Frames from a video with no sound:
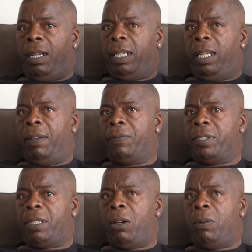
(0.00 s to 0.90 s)
I'd left
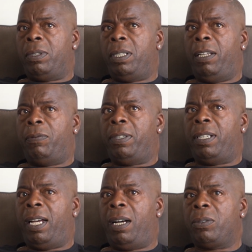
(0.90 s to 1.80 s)
to go and live in
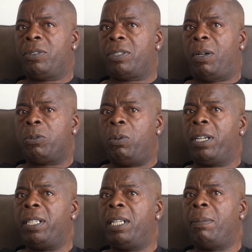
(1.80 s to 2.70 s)
a house. I was
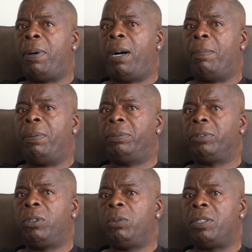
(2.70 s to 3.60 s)
working in a pub
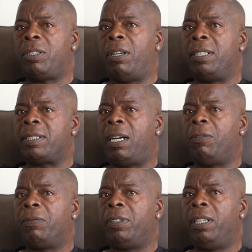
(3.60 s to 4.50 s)
called Dirty
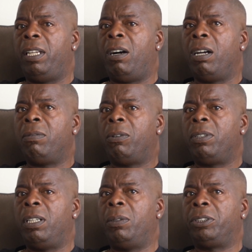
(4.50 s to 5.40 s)
South in Lee High Road
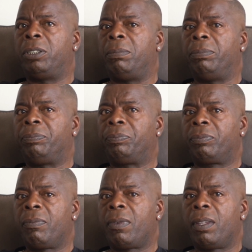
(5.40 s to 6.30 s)
in Lewisham.
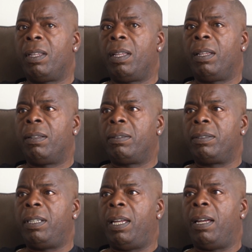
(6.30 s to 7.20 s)

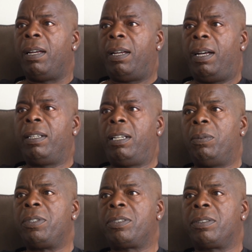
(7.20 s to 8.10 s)
Yeah, and I
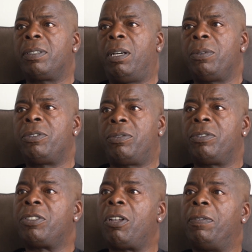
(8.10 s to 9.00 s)
was
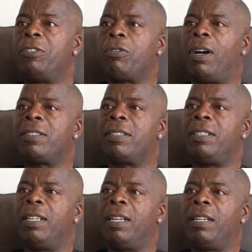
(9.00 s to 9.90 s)
serving drugs
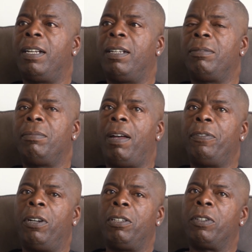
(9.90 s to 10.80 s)
in there. Have
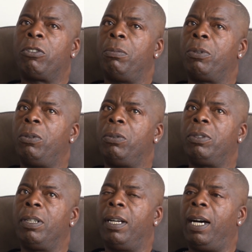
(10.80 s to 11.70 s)
you heard of a group
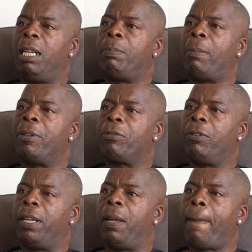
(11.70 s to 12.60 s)
called Alabama
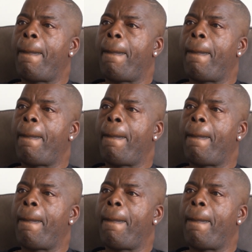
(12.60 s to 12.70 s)
3?